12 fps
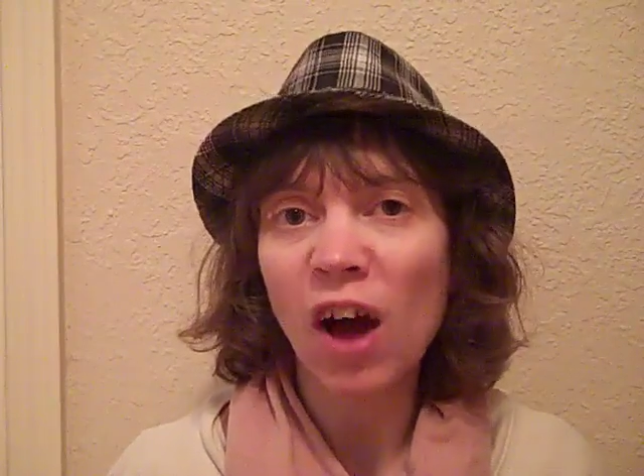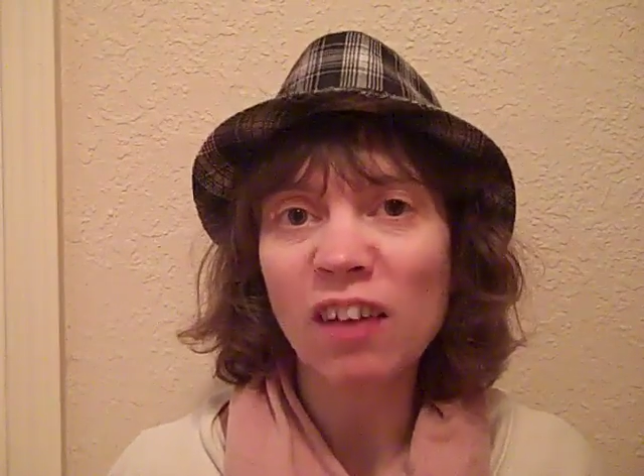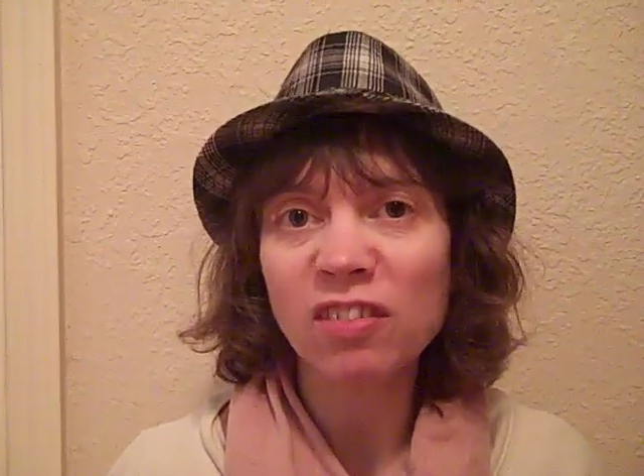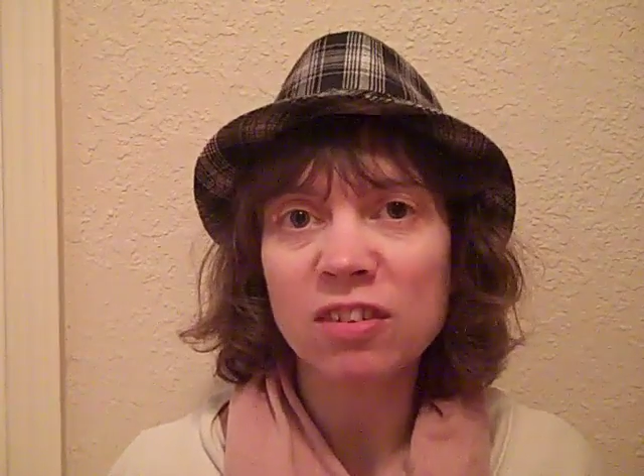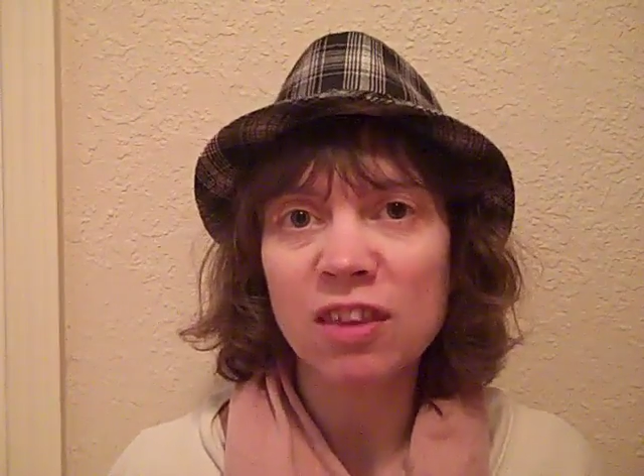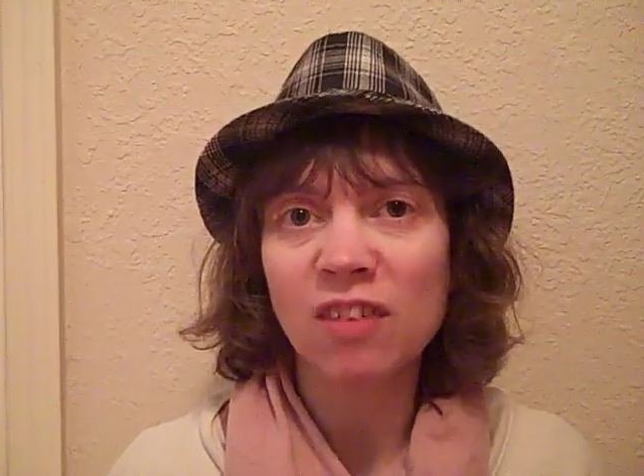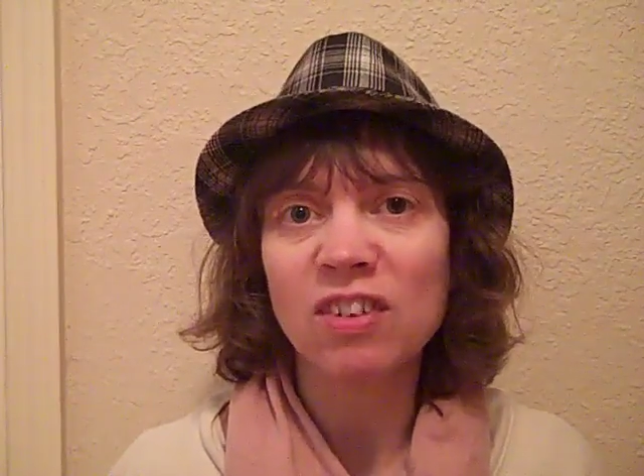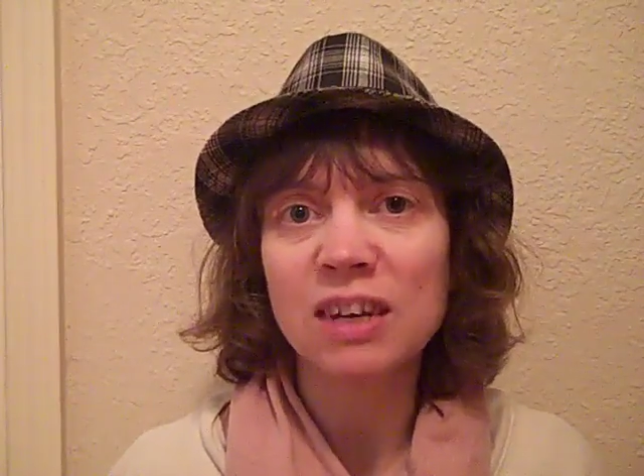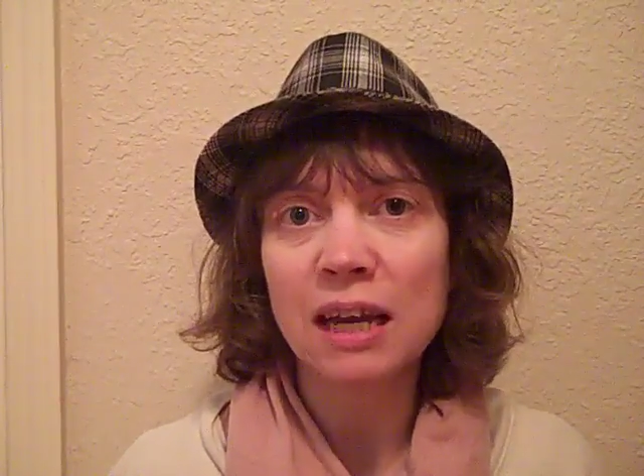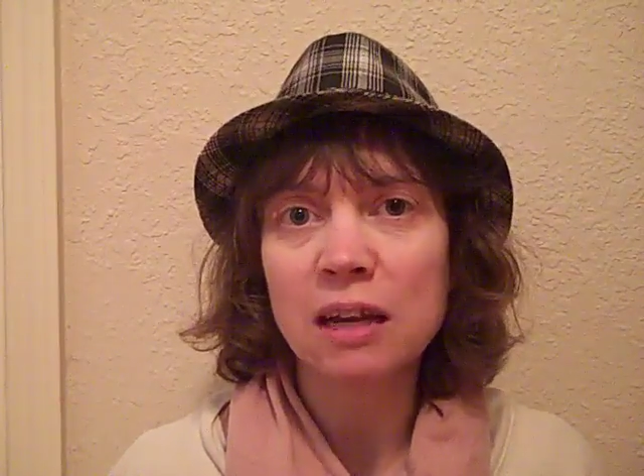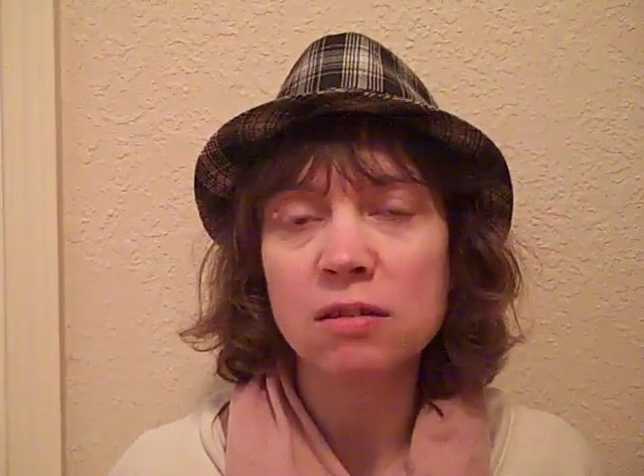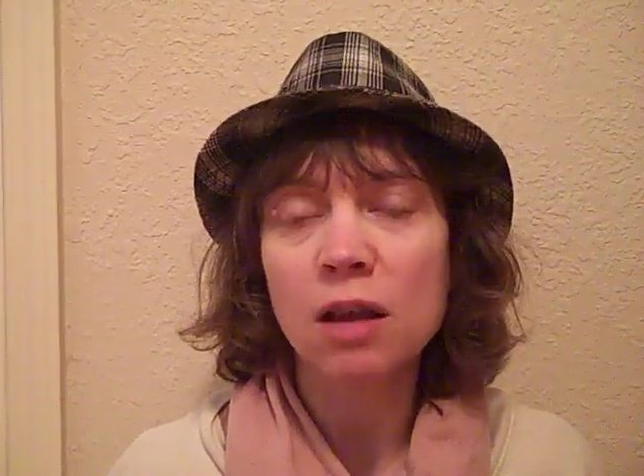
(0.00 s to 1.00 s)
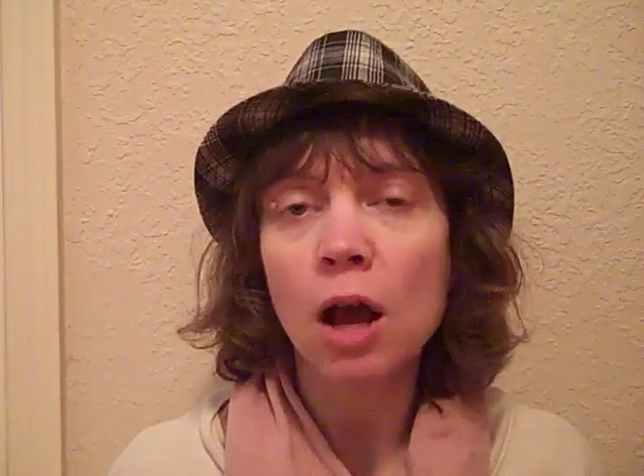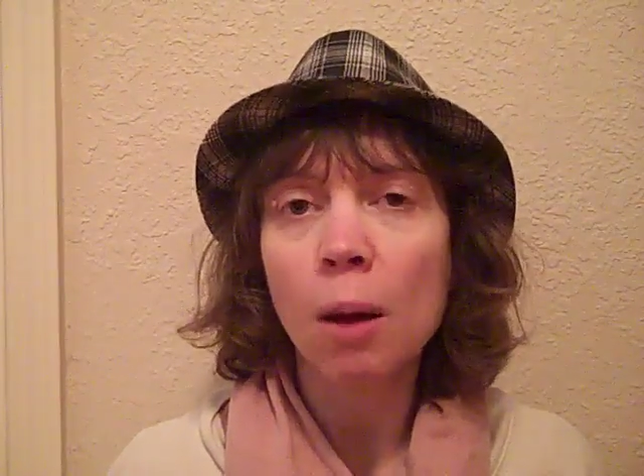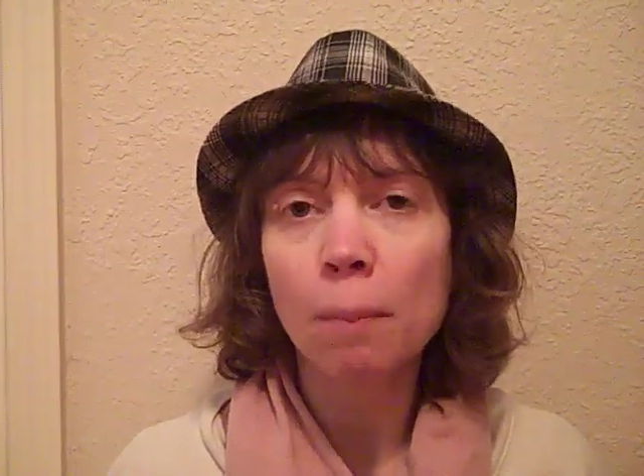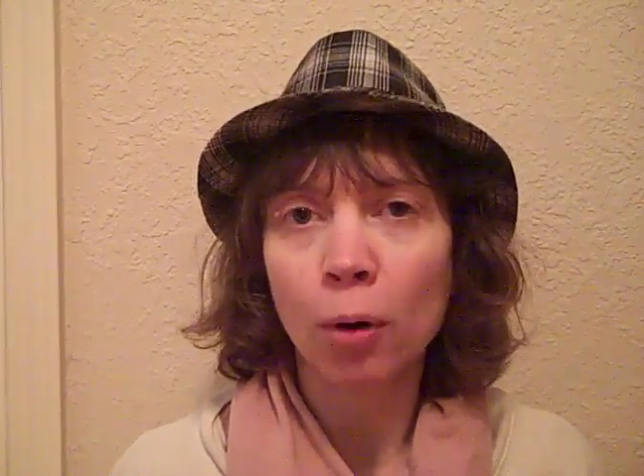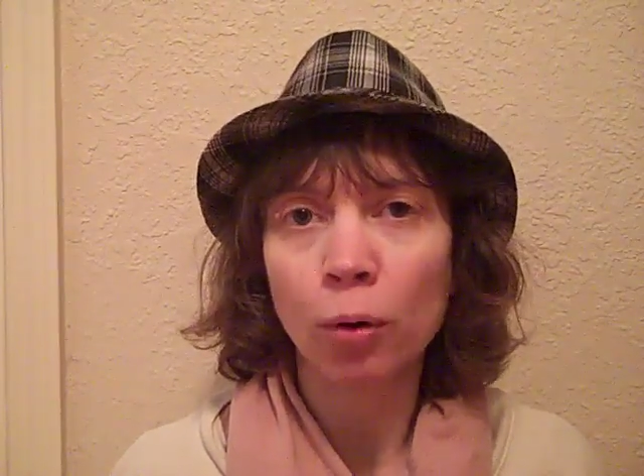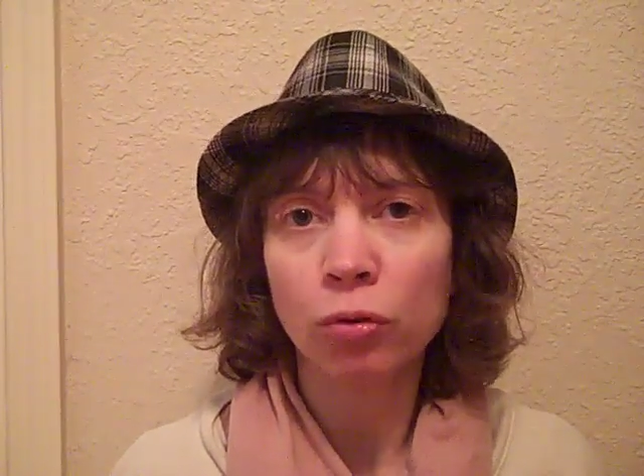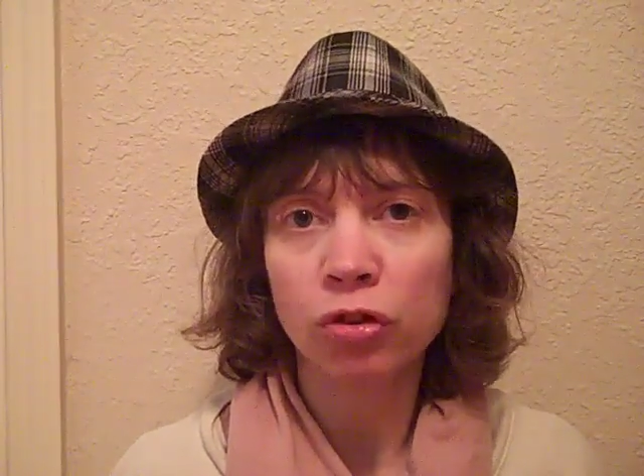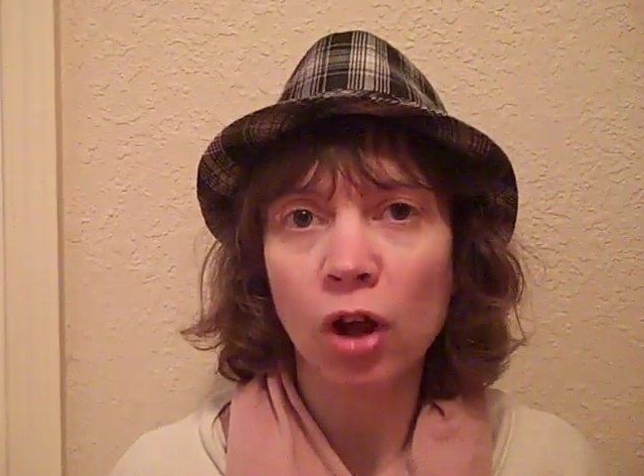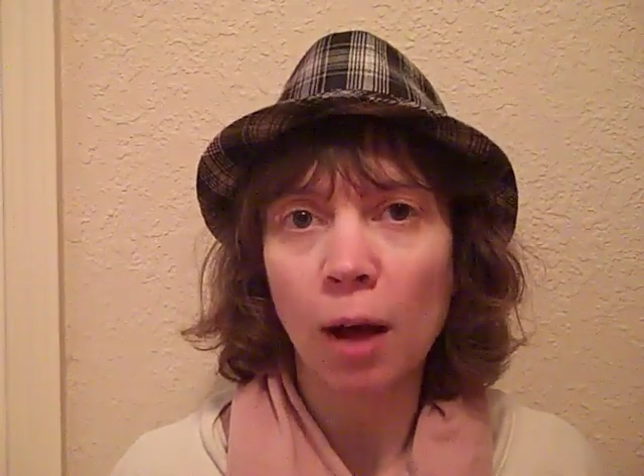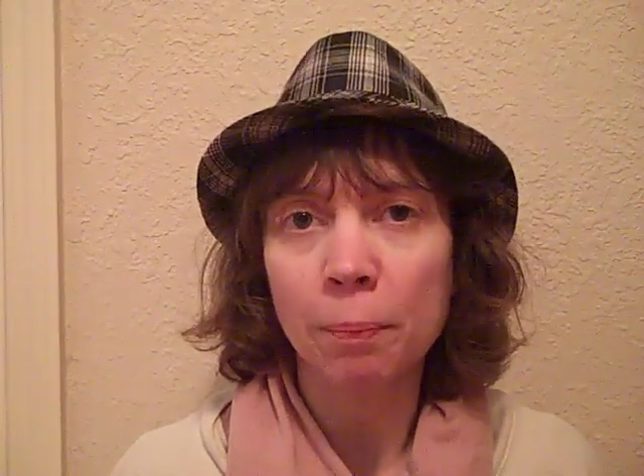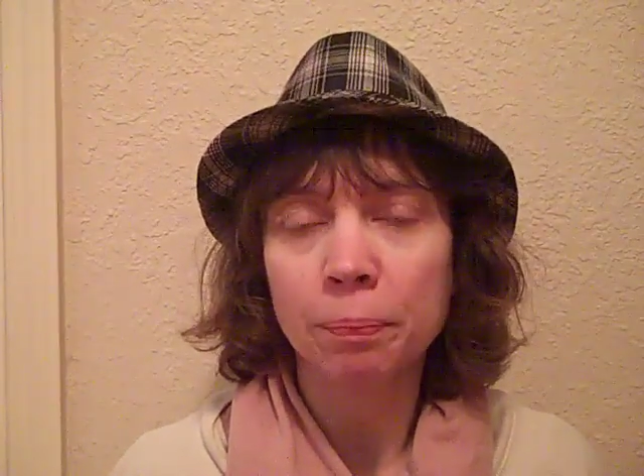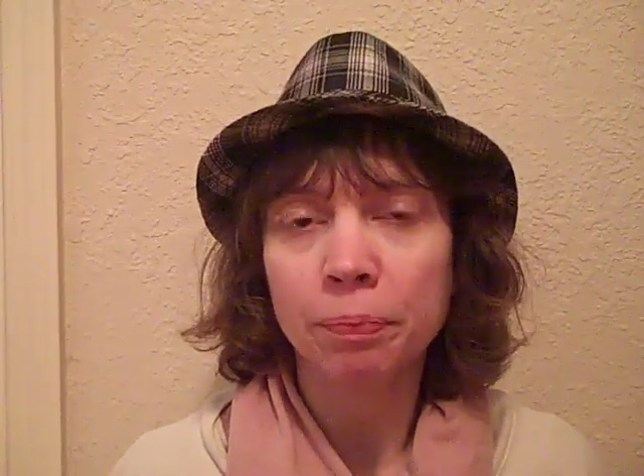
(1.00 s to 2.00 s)
5 to 7 days
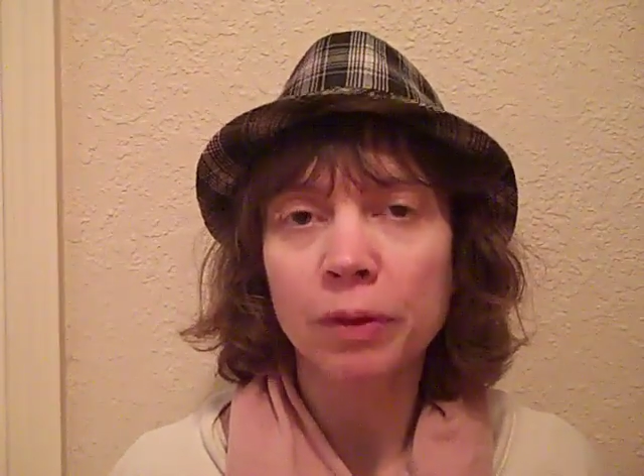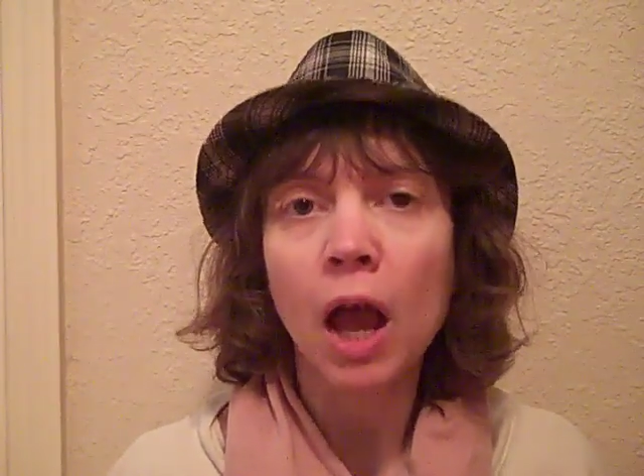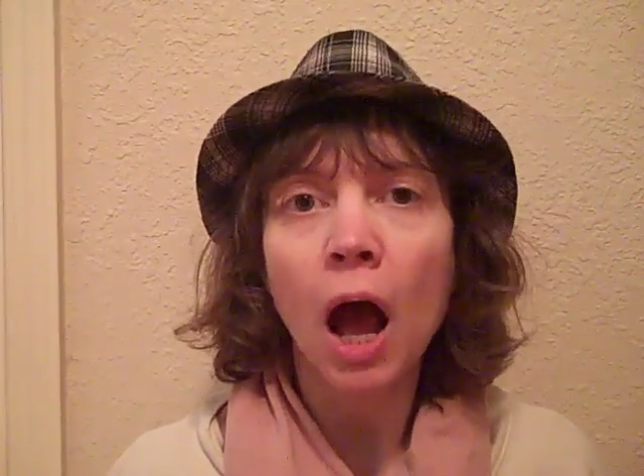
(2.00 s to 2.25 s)
post-op.